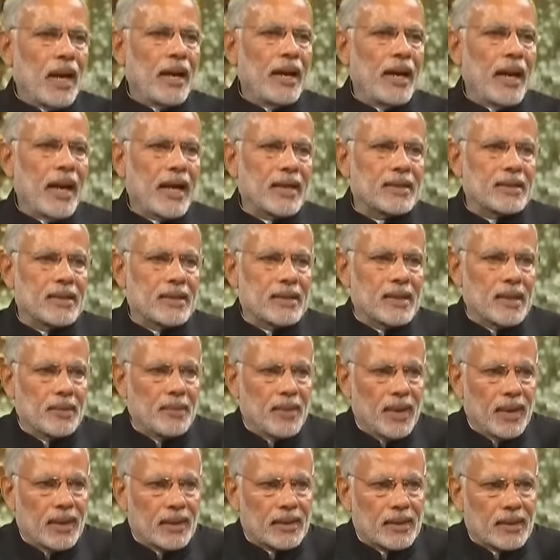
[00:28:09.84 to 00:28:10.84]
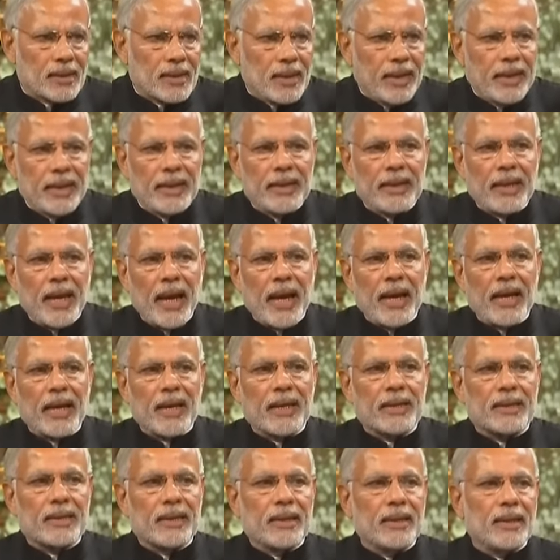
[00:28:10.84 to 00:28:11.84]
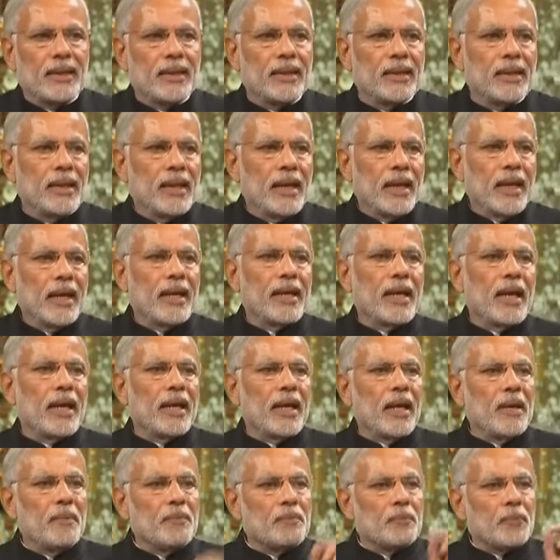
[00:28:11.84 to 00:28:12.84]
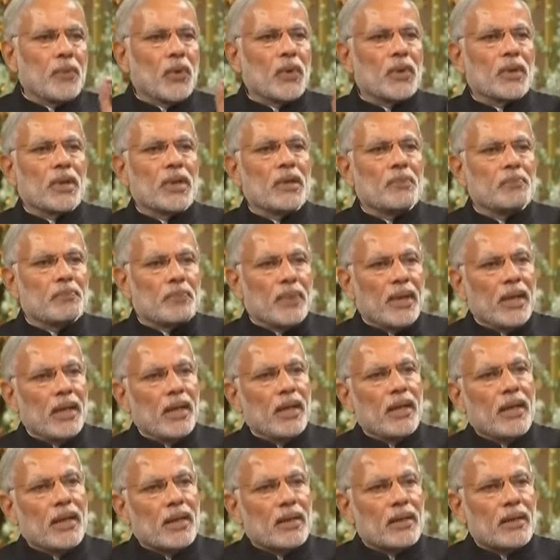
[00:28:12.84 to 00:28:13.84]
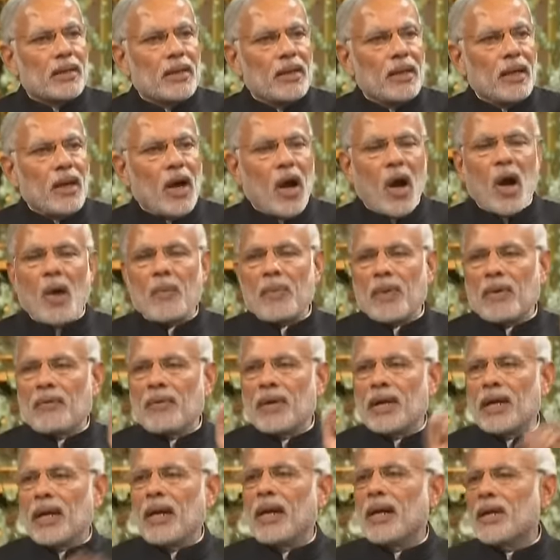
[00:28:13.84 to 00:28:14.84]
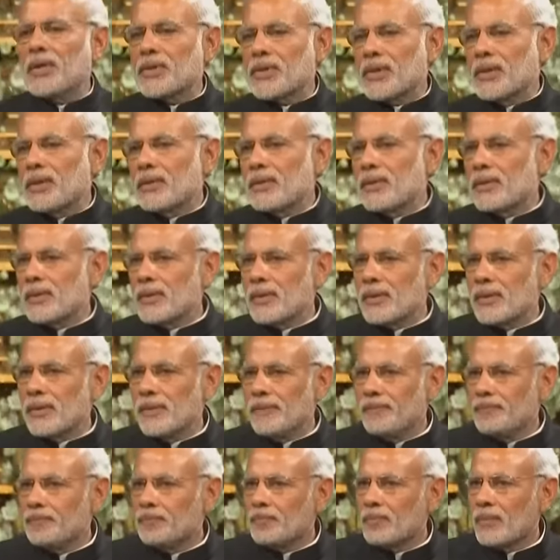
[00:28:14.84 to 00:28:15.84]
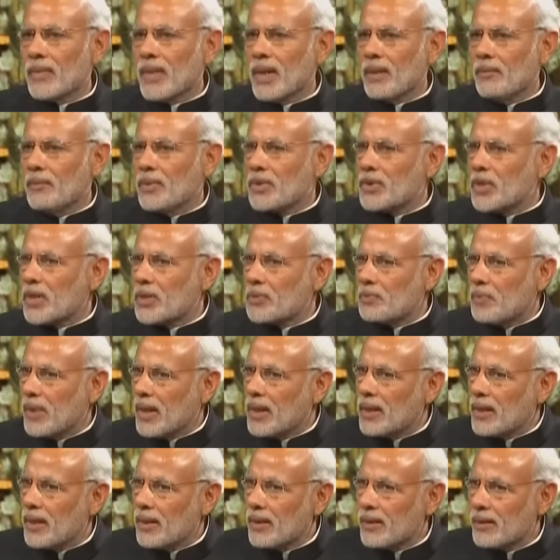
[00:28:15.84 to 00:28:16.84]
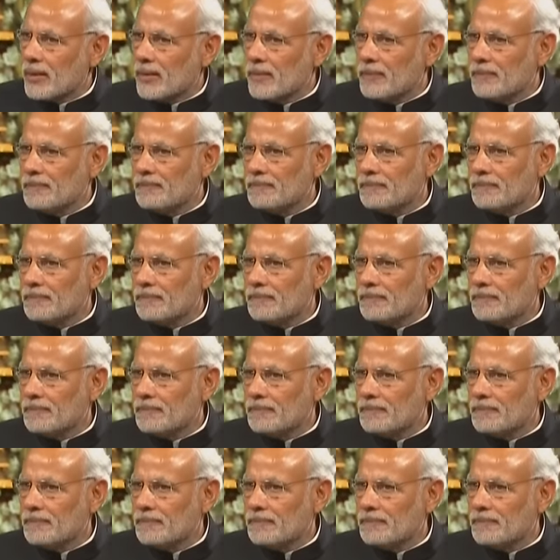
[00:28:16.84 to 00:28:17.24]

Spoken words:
and accessible clean energy is an important pillar of our relations. Mr. Speaker,